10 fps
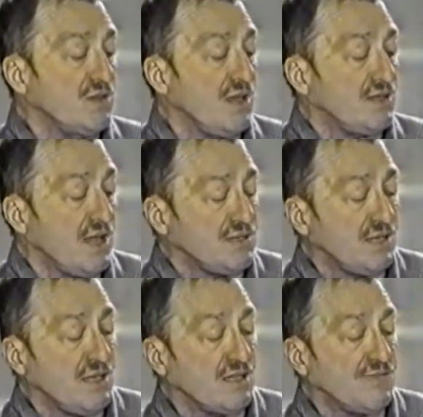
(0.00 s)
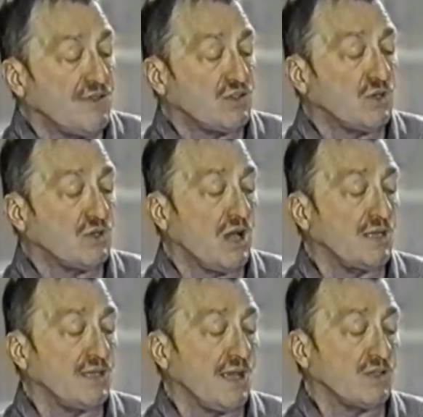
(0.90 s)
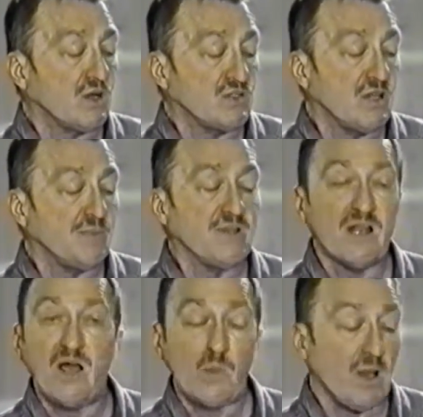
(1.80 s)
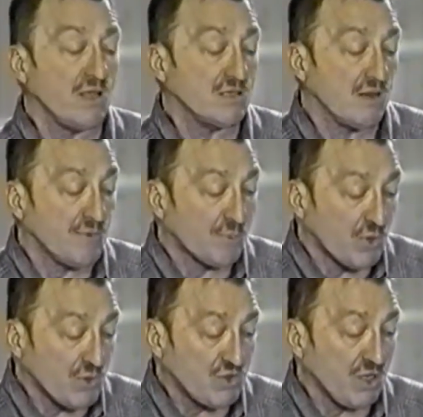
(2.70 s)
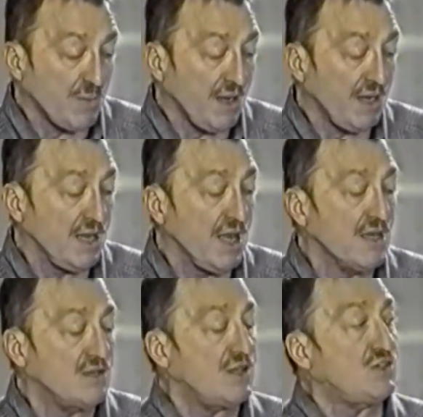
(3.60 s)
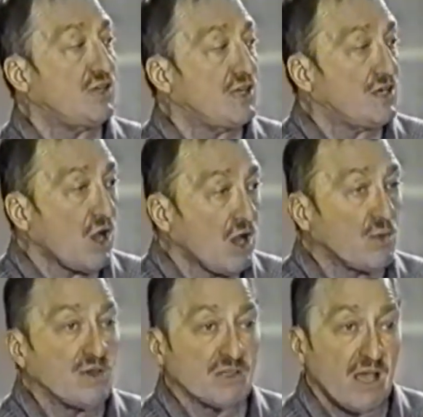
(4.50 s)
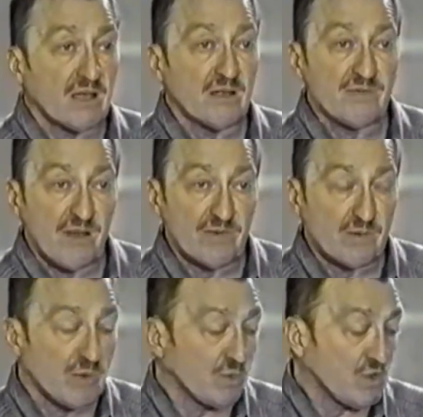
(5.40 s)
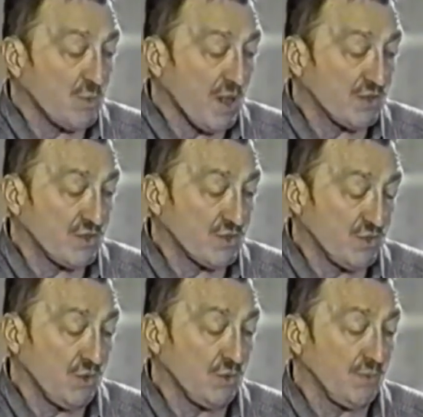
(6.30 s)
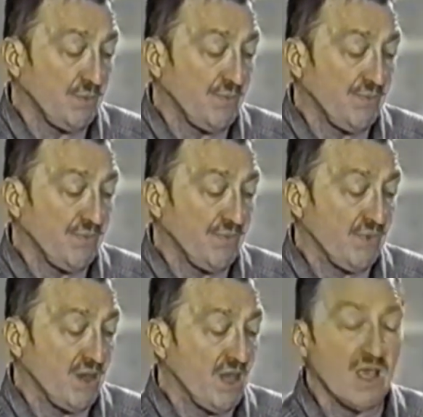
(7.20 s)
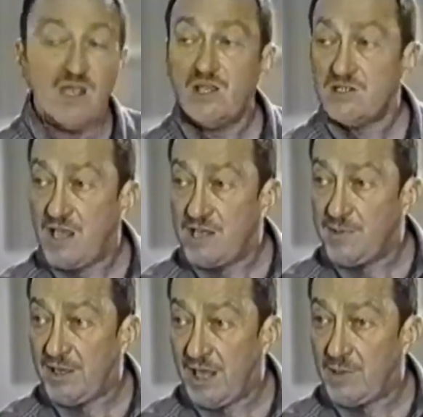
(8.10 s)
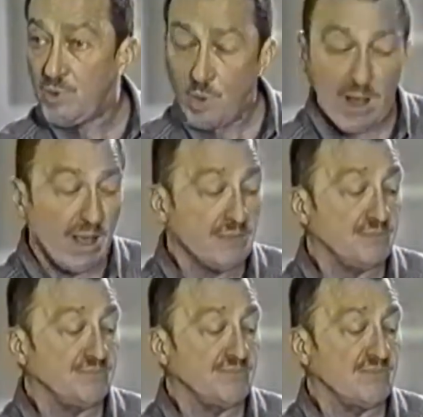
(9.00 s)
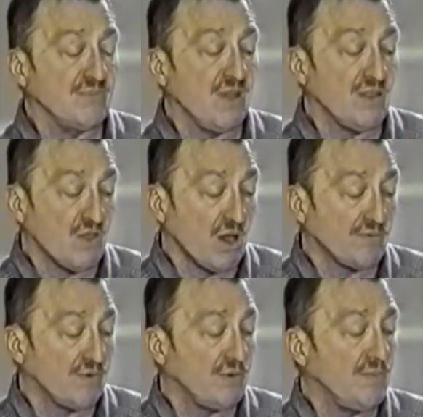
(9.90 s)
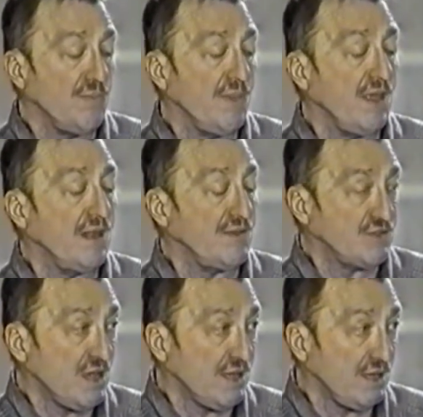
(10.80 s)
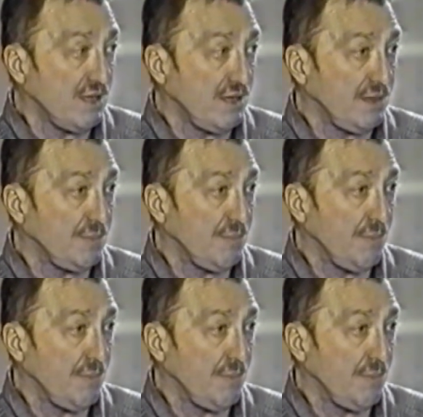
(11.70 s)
The intensity and the physical contact are simply not ways of approaching me that she can always count on favorable responses to. Sandy became quiet and thoughtful and left silently.